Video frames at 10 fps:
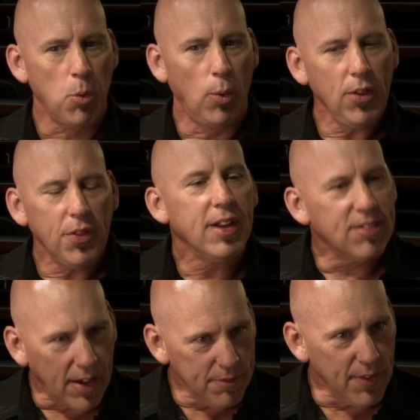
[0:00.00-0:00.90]
One of the
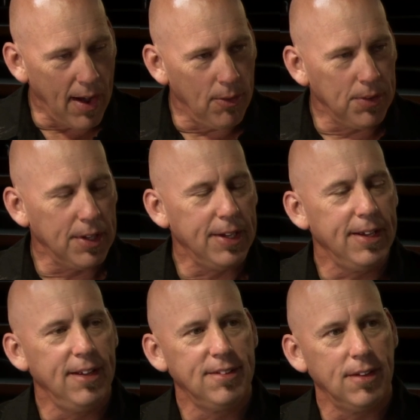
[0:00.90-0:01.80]
things I've found
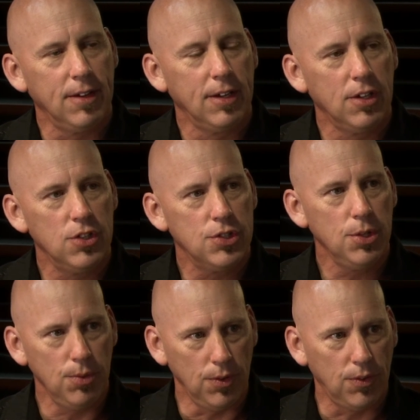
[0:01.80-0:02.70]
is that
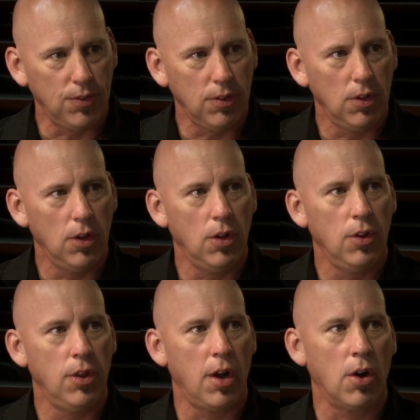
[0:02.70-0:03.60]
students
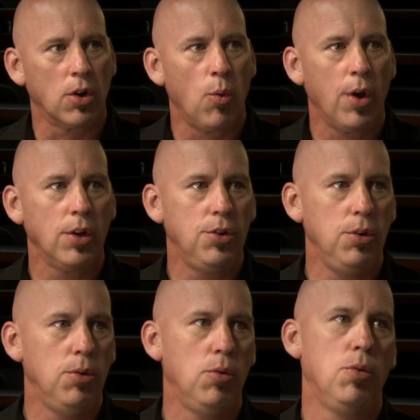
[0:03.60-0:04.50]
that are going
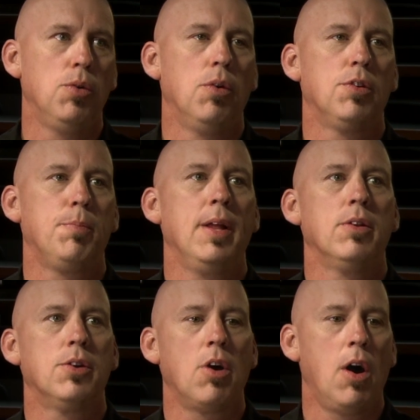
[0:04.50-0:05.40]
to
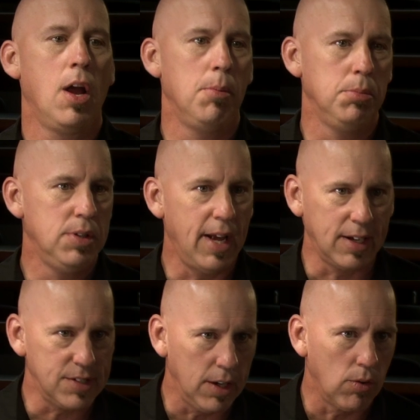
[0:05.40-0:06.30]
spend their time
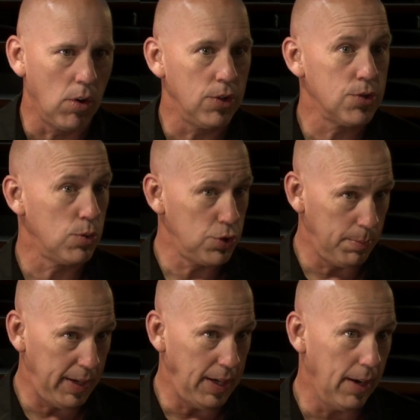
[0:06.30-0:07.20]
texting or on
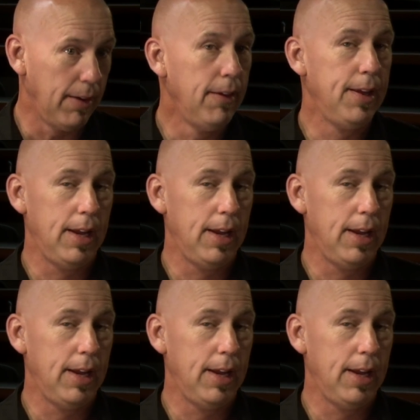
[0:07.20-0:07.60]
social media